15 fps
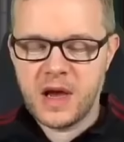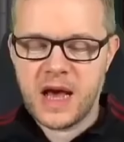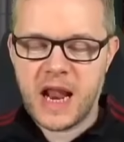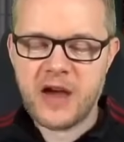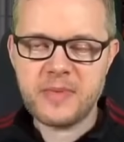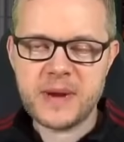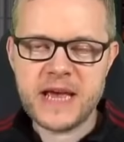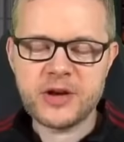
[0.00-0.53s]
Hello
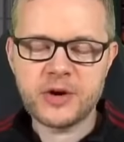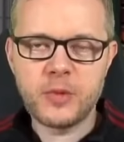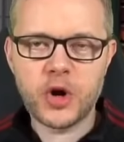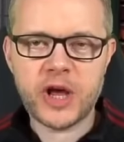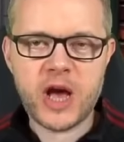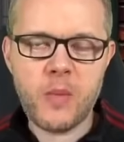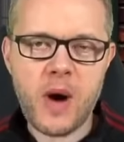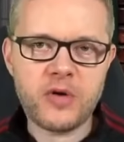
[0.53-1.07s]
everybody, good
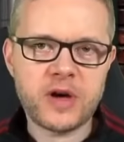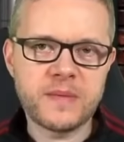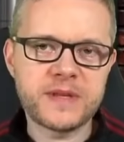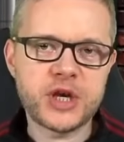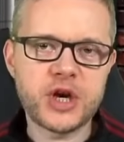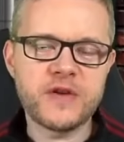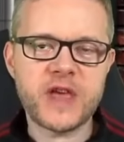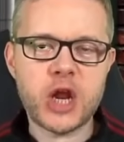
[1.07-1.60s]
morning and welcome
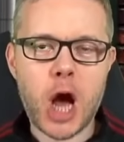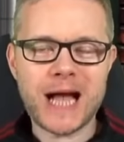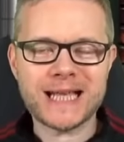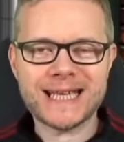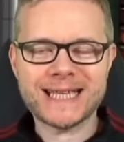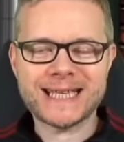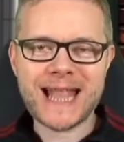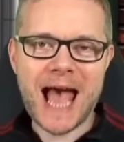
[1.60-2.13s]
to the
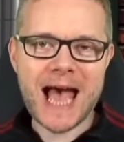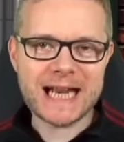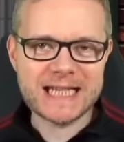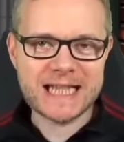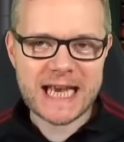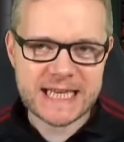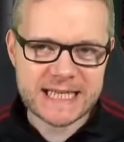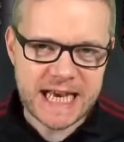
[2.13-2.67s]
United Stand.
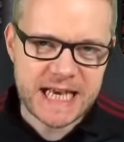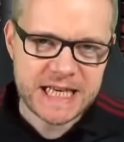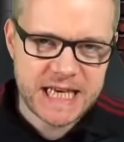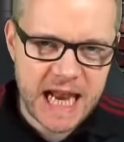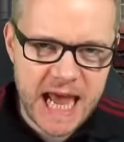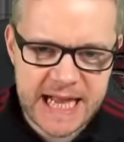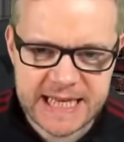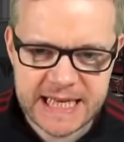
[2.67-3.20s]
This is
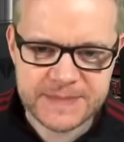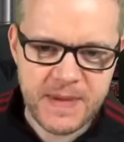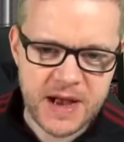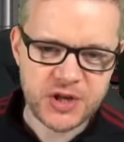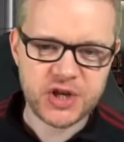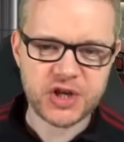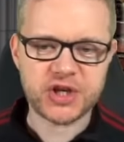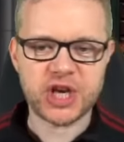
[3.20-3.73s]
your latest
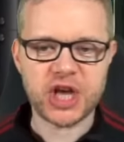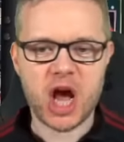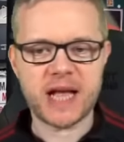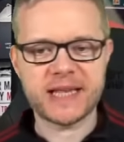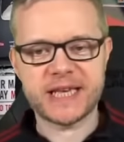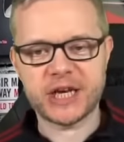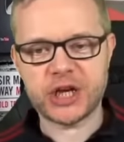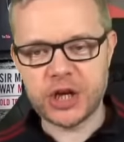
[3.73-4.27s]
Manchester
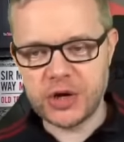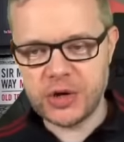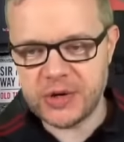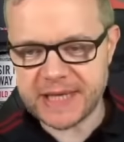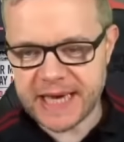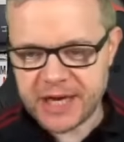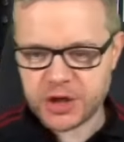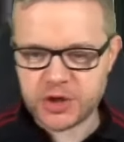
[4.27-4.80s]
United
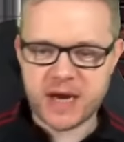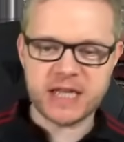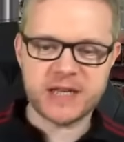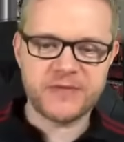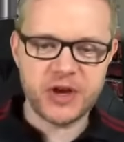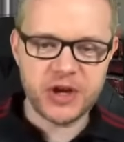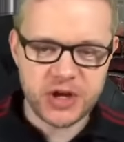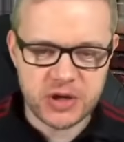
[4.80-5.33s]
news and
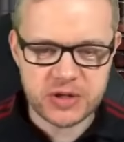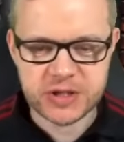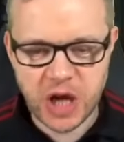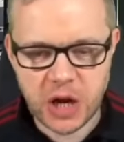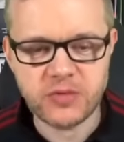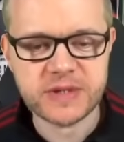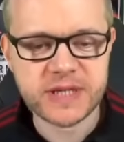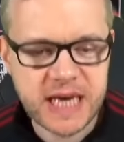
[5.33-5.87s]
transfer news.
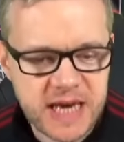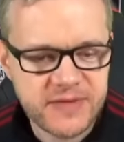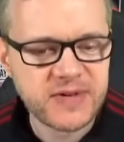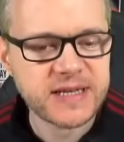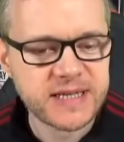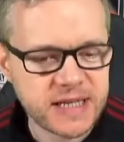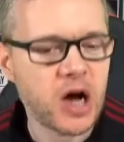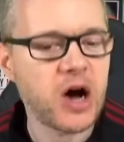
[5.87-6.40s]
Don't
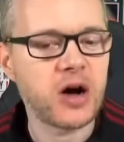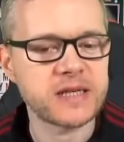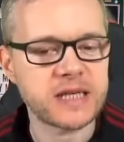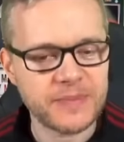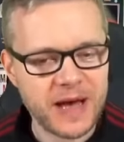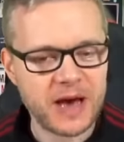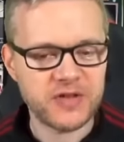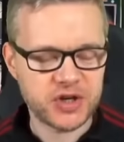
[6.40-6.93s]
even start
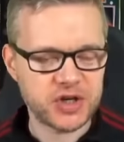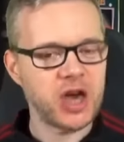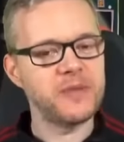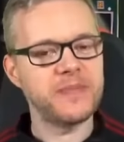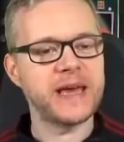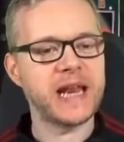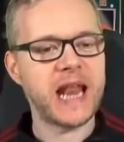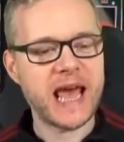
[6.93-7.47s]
about the show
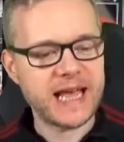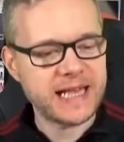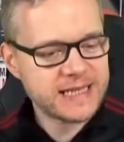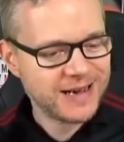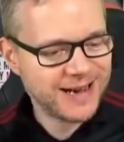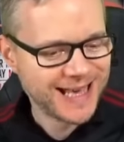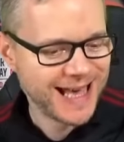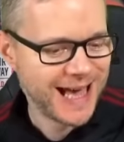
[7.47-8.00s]
being late.
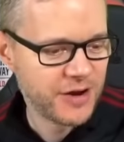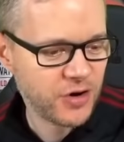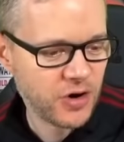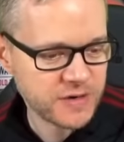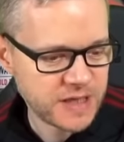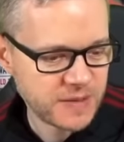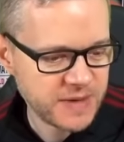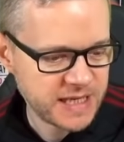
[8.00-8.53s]
I
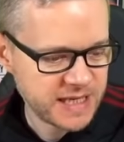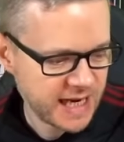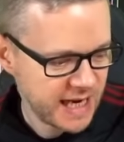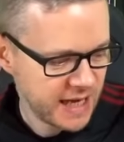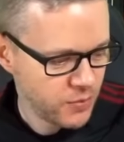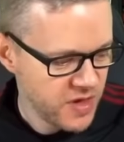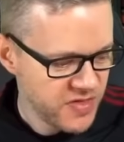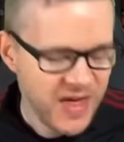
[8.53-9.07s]
cannot be
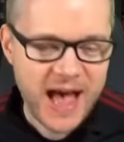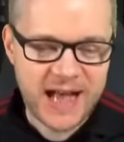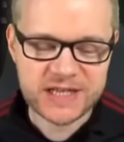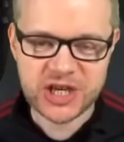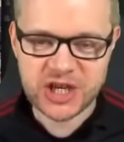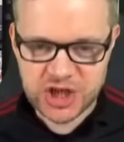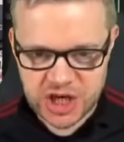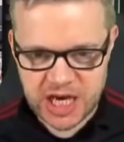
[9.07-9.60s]
dealing with
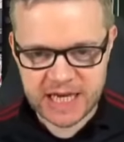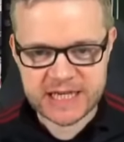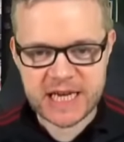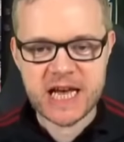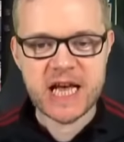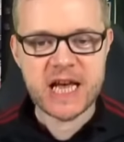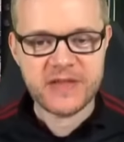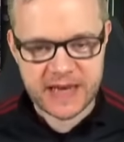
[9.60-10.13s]
that shit
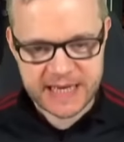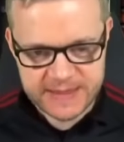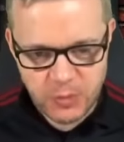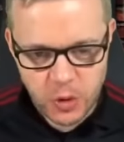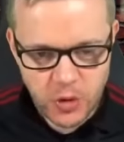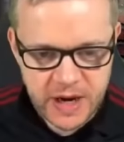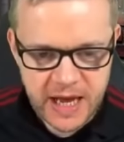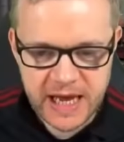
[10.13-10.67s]
this
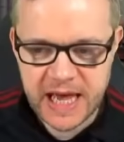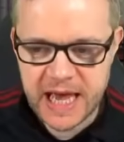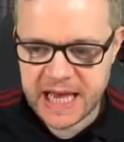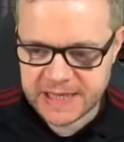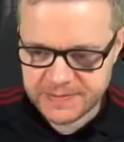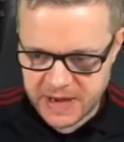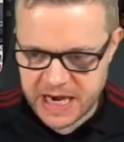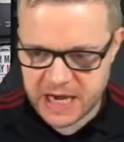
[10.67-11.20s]
morning.
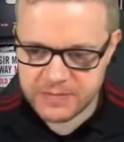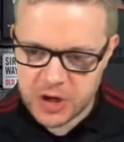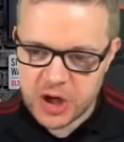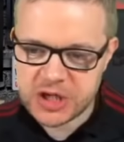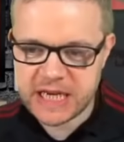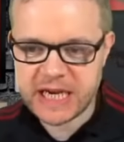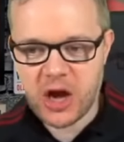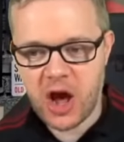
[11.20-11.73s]
It's been a
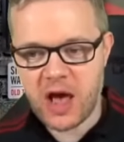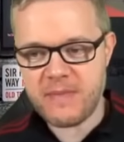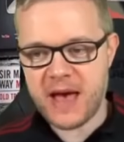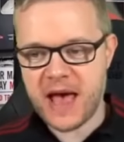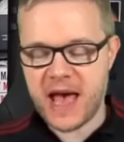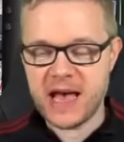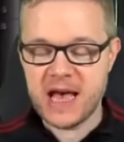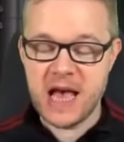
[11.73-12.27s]
bloody
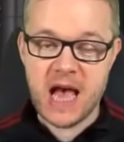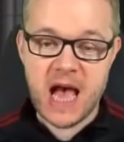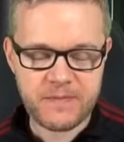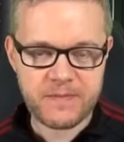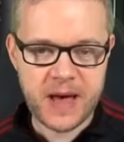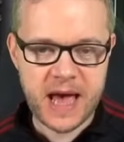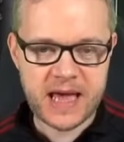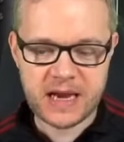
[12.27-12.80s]
nightmare.
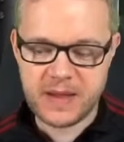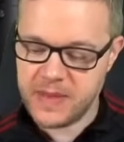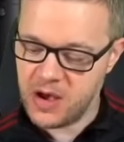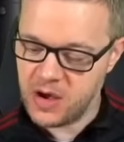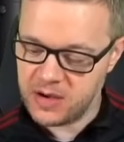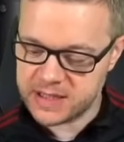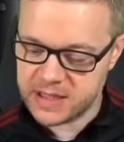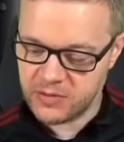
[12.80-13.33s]
Pain in the
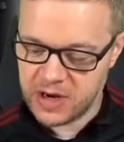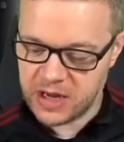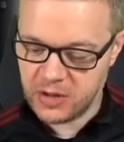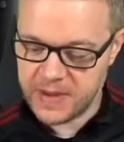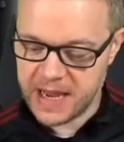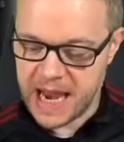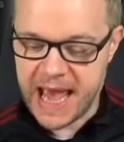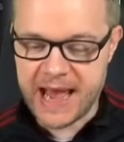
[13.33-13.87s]
arse that we're a little
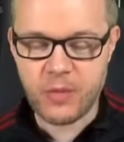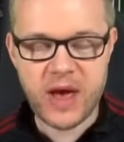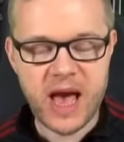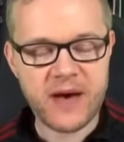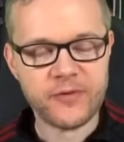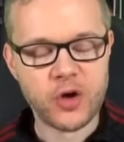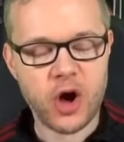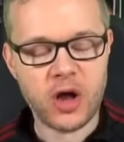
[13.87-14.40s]
bit late. We
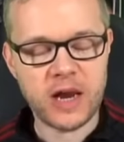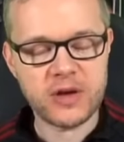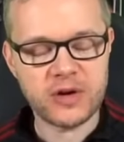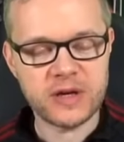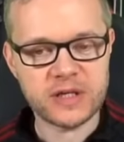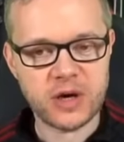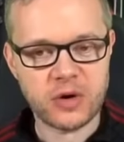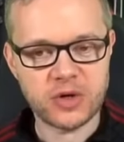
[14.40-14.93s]
have got Ole
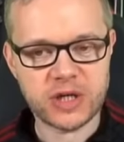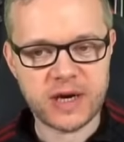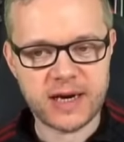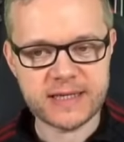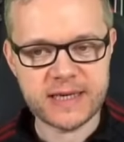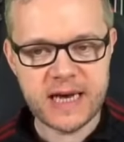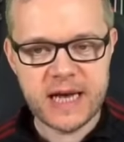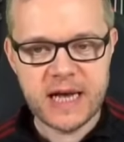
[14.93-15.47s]
Gunnar
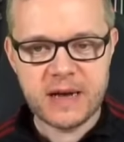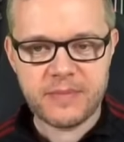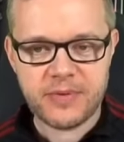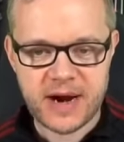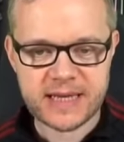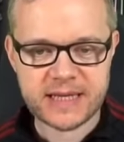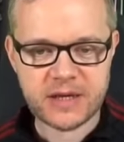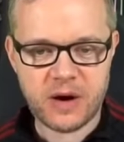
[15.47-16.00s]
Solskjaer's
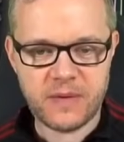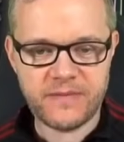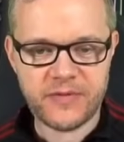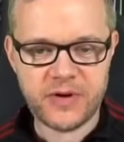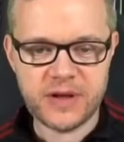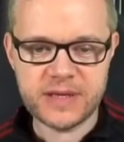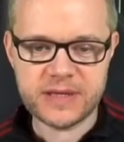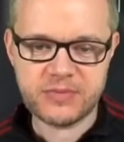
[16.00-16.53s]
press
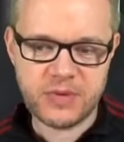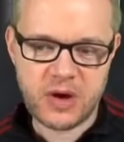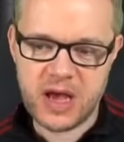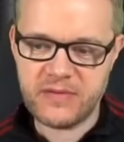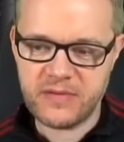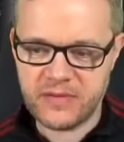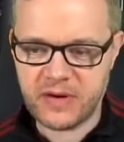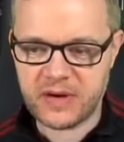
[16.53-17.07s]
conference. not
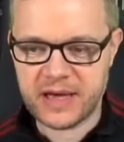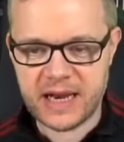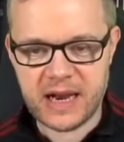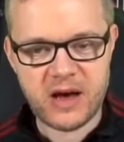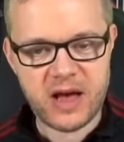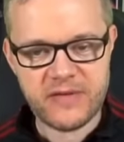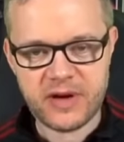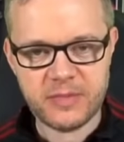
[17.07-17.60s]
even fucking
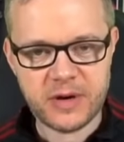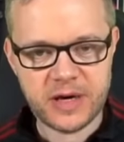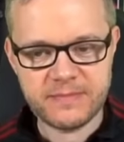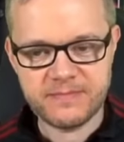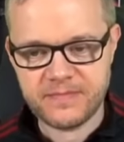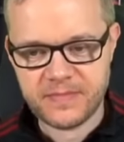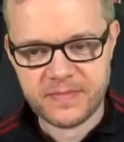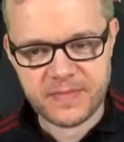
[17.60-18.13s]
live, am I?
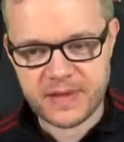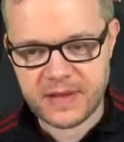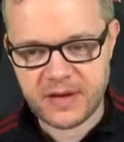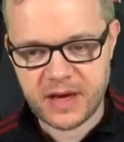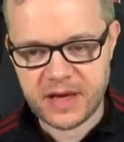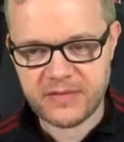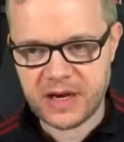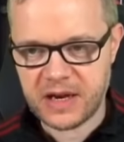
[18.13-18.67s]

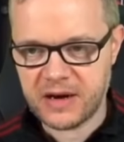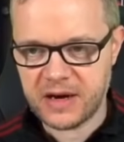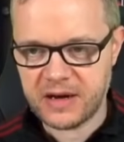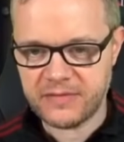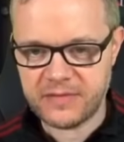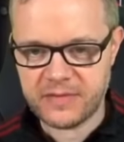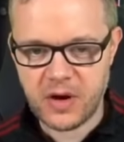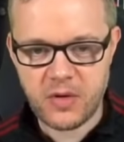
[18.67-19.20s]
Not even
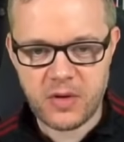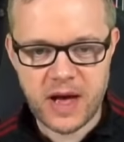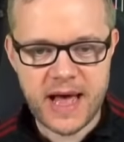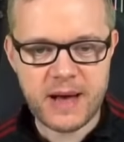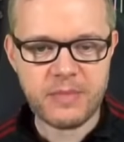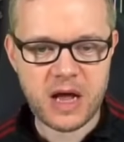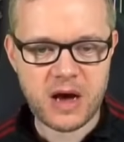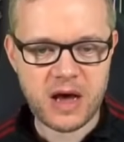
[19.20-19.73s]
live. Oh, I
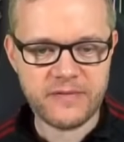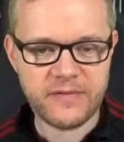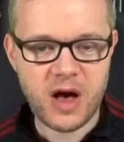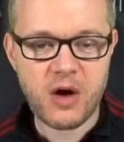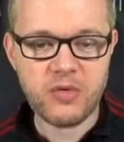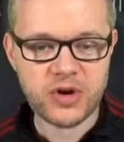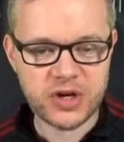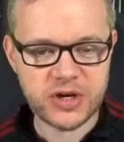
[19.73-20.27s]
am live.
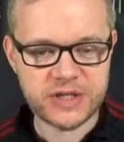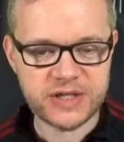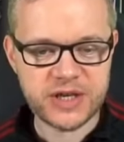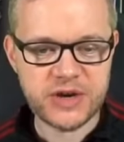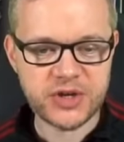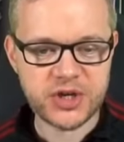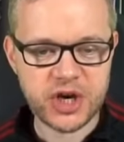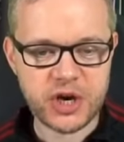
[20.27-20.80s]
Oh, good.
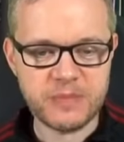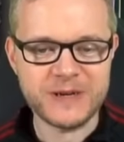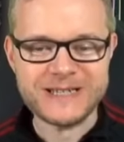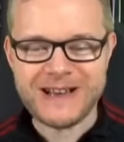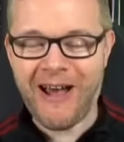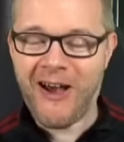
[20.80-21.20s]
YouTube.